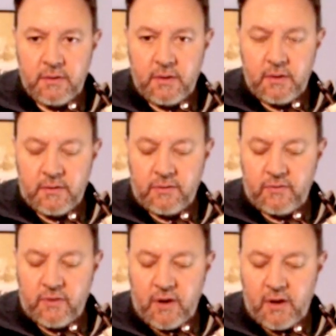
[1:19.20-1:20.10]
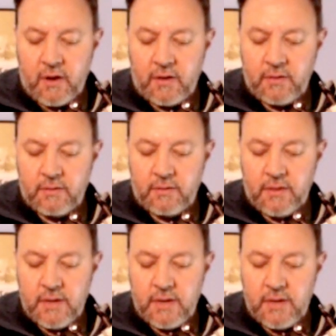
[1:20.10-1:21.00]
Sa,
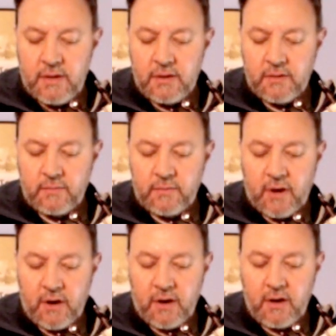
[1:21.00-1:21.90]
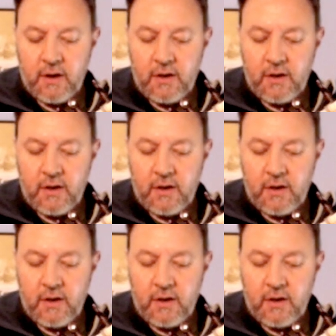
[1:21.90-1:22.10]
Ni, Da,